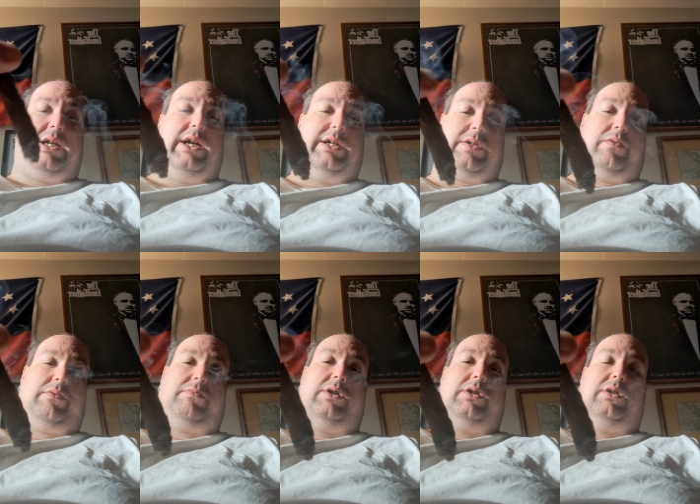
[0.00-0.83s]
taste to
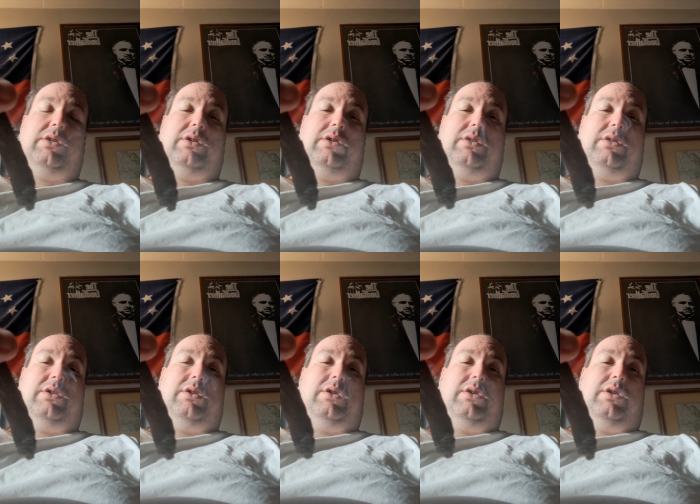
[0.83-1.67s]
them.
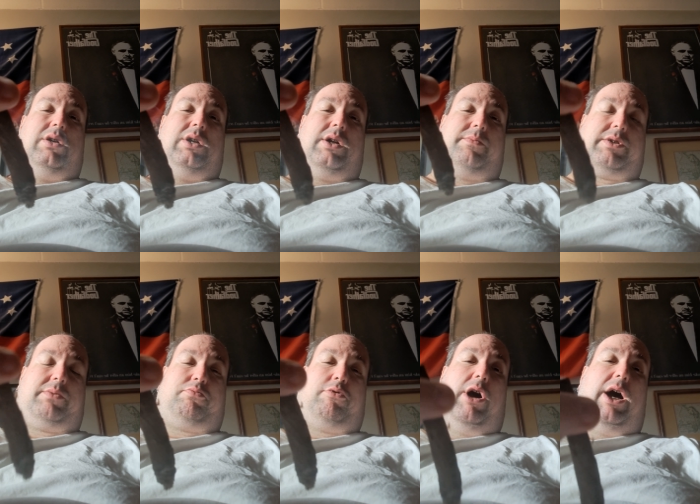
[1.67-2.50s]
And I'm
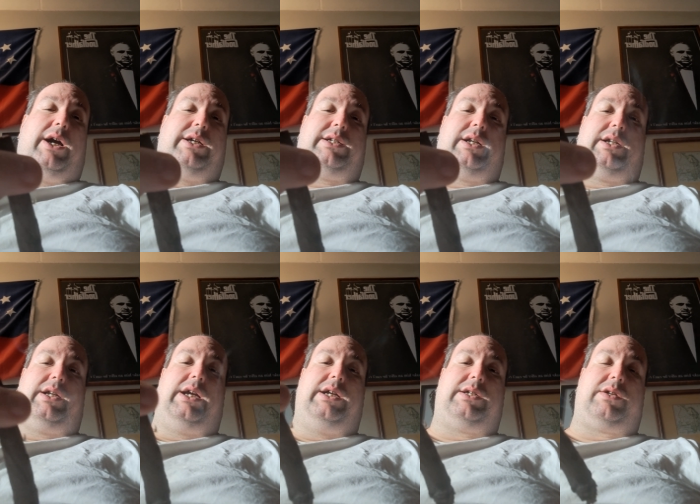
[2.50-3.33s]
surprised that
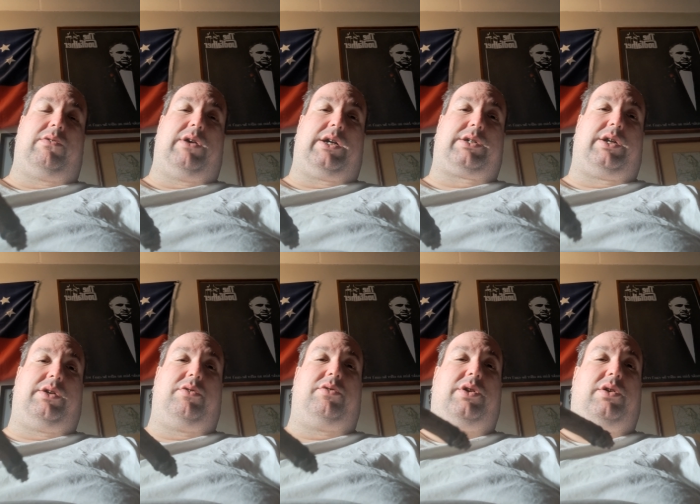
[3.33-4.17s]
these are actually,
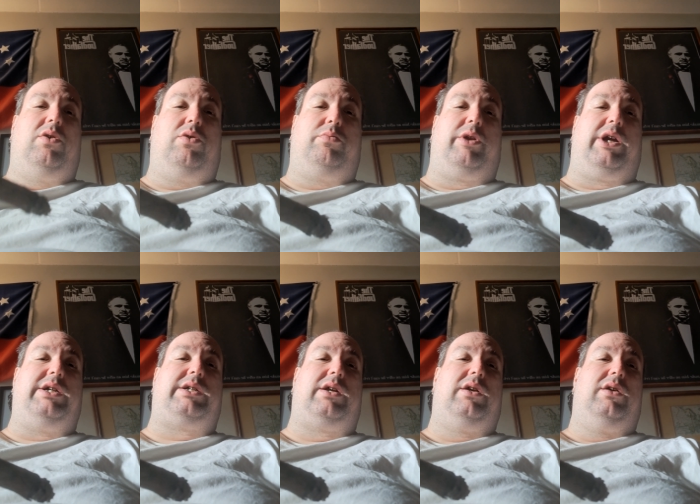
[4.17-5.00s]
they're De
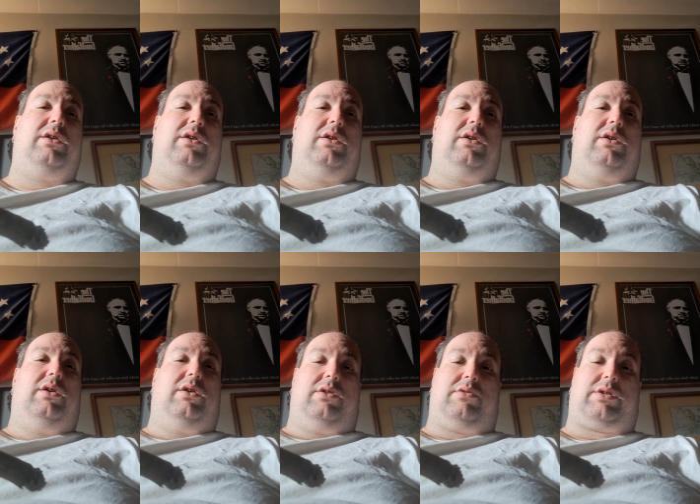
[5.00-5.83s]
Nobilis.
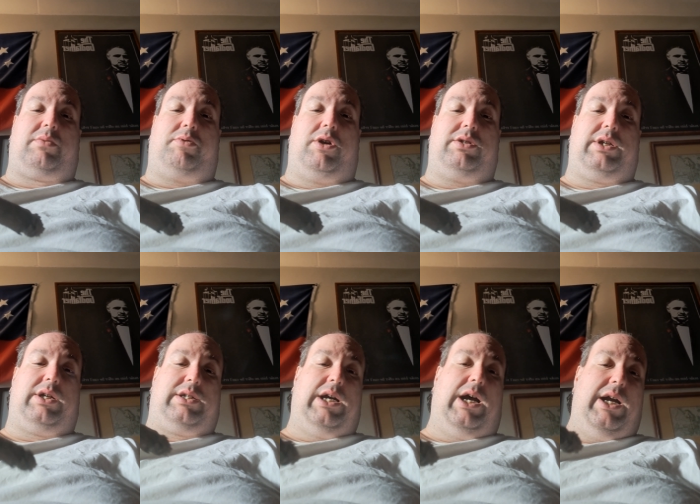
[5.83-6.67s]
They're supposedly
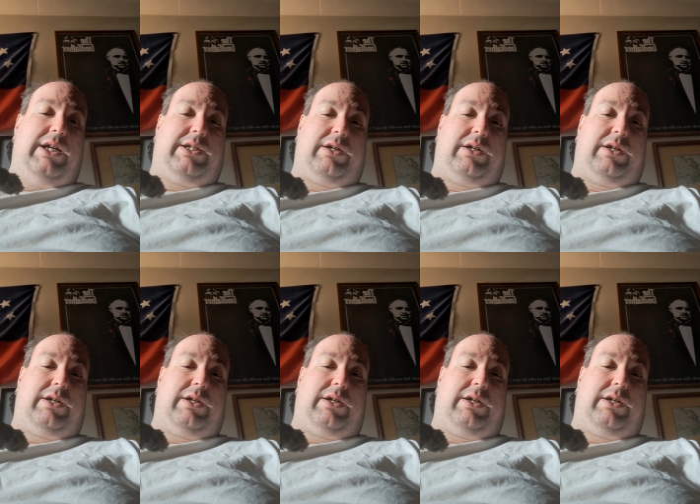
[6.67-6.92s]
Italian